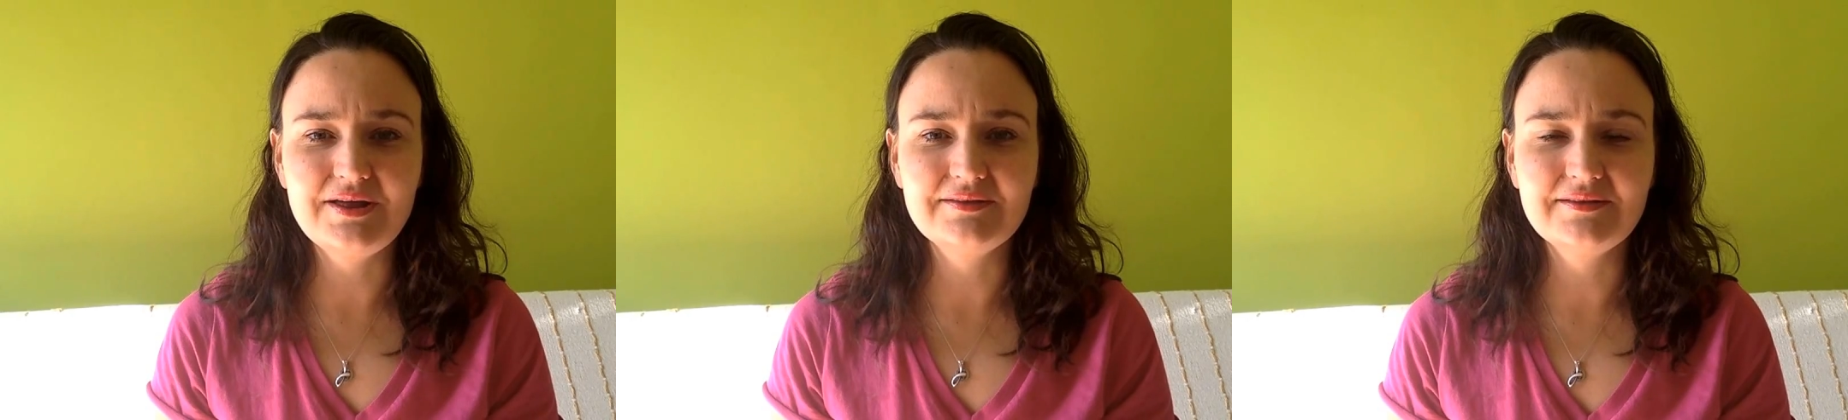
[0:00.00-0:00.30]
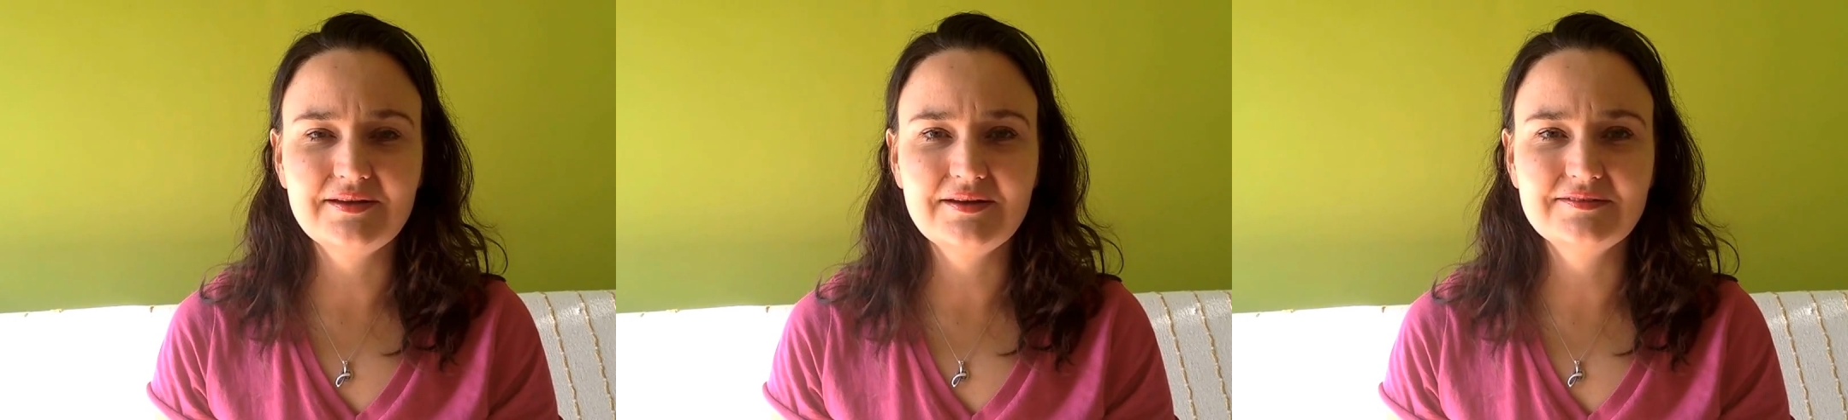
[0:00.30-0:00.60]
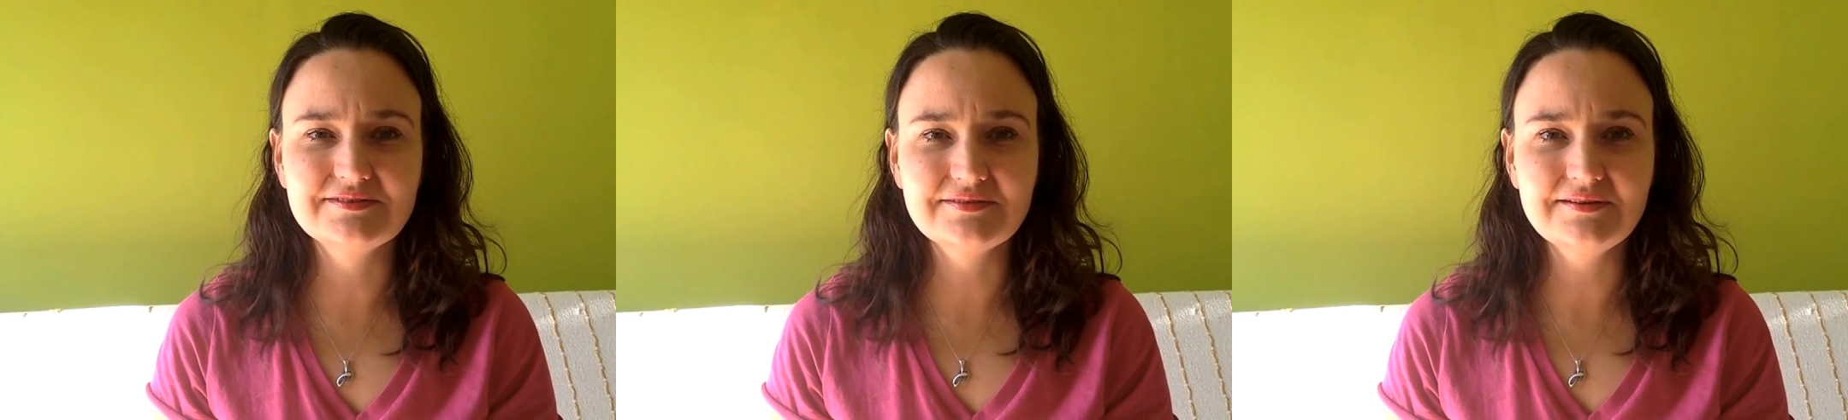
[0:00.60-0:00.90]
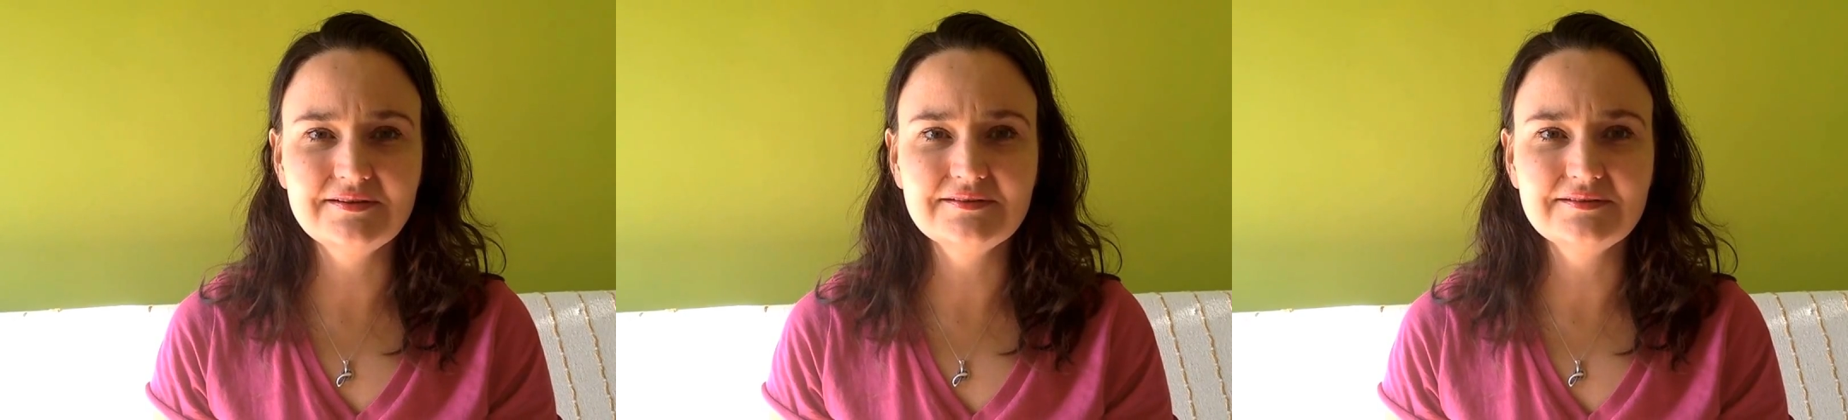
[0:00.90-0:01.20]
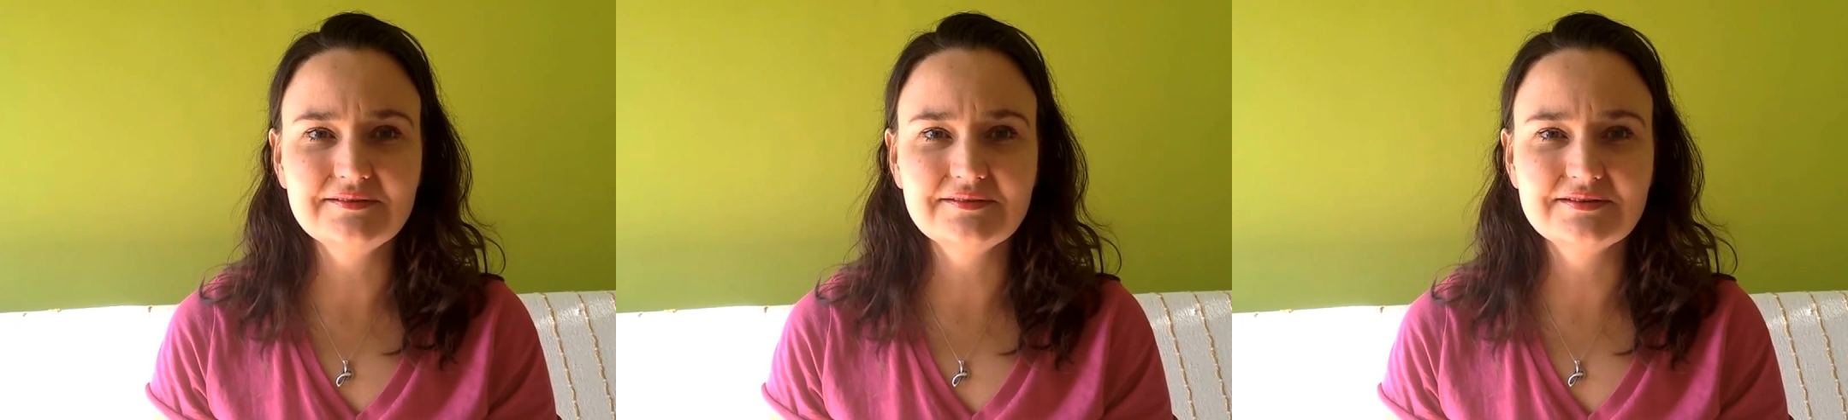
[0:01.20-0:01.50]
and it
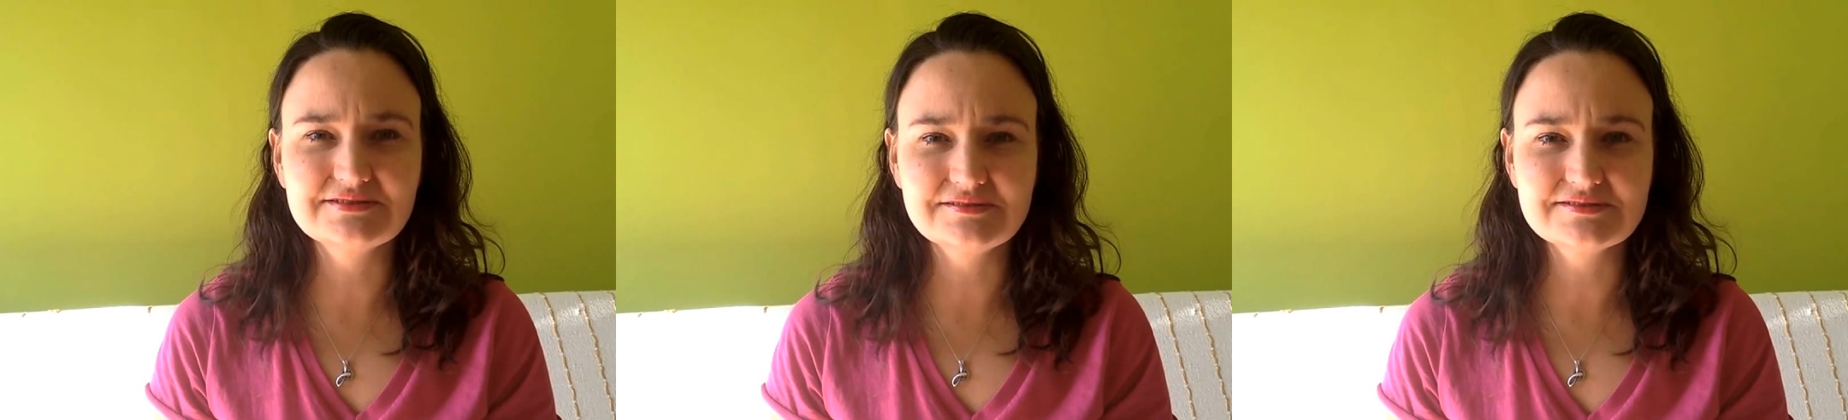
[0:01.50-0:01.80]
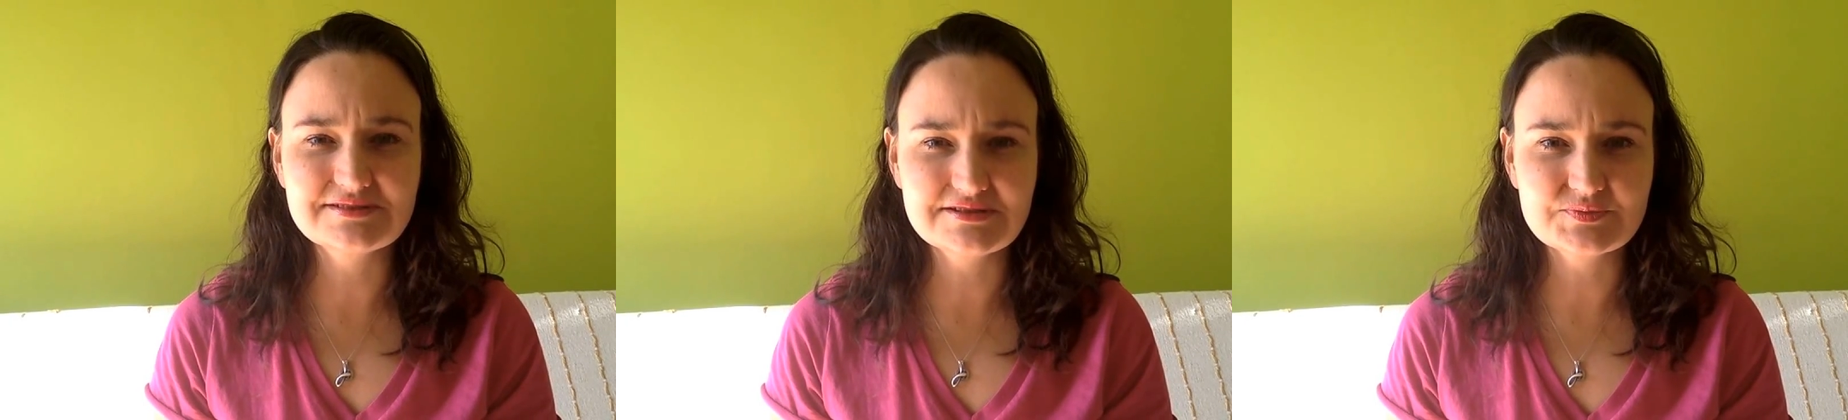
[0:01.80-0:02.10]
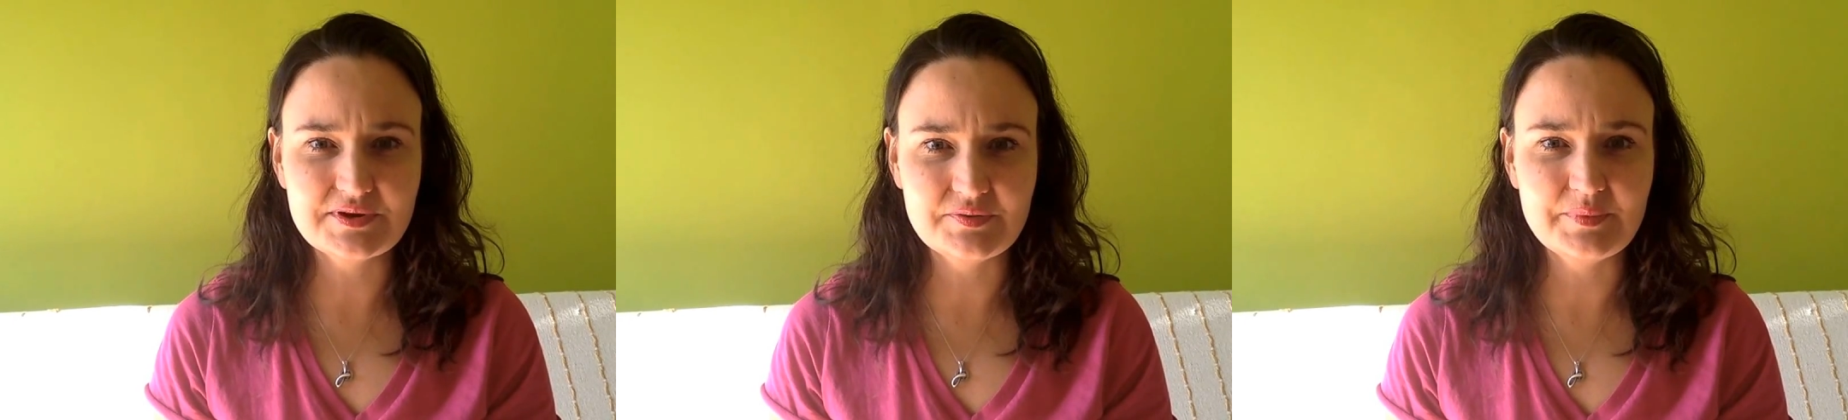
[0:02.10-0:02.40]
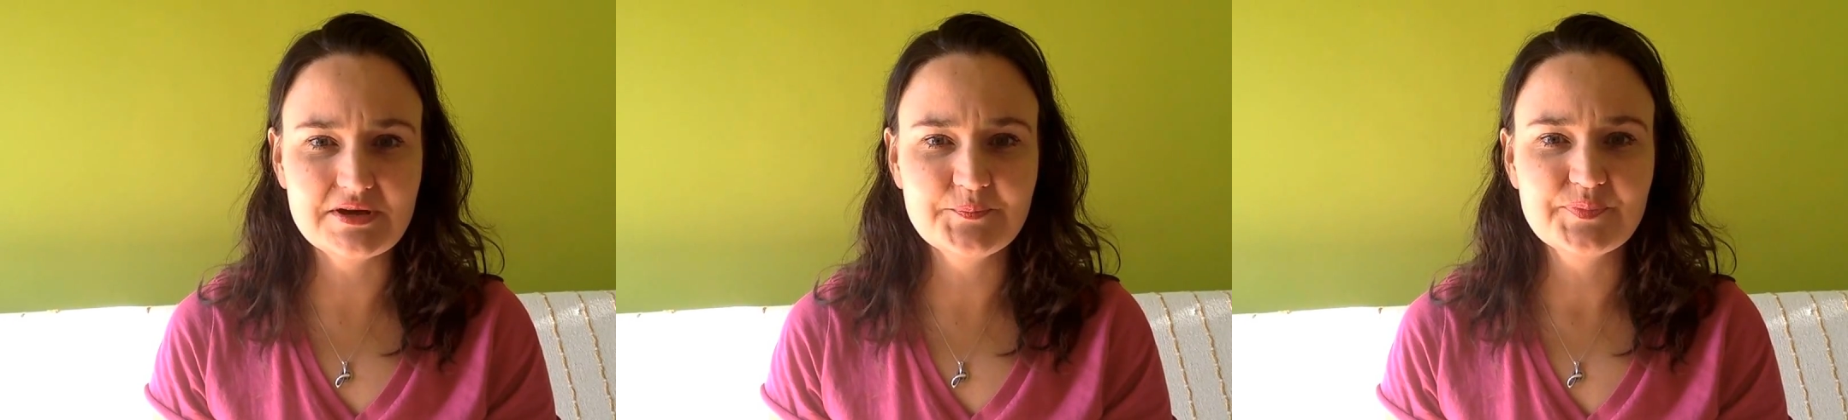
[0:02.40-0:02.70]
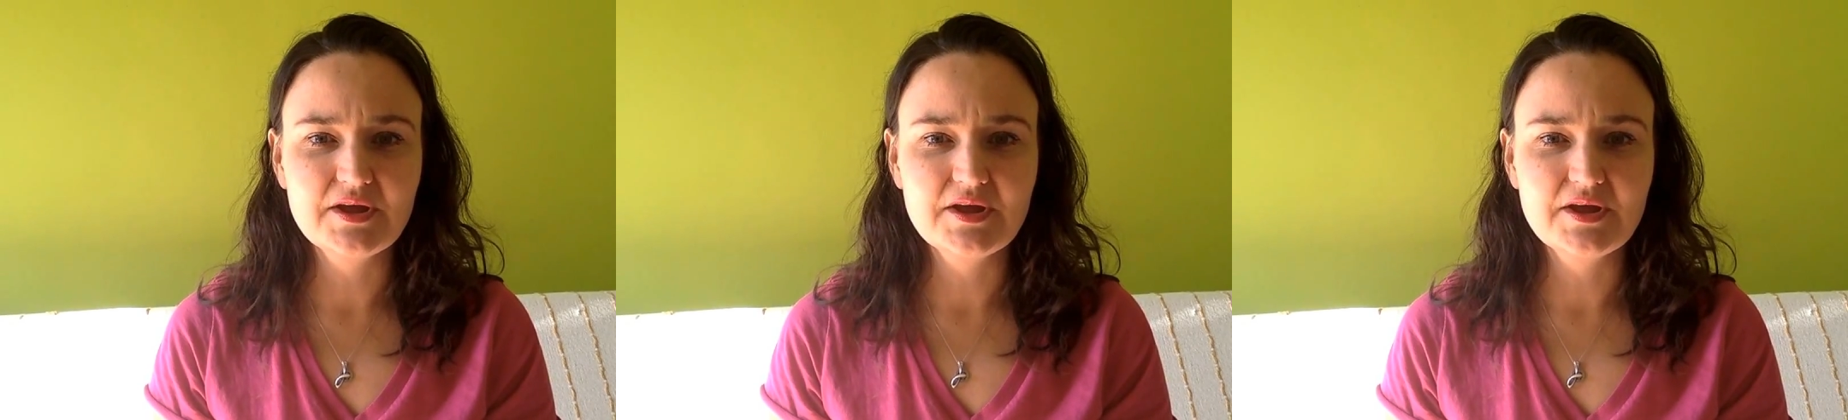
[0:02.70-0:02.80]
still sits with me.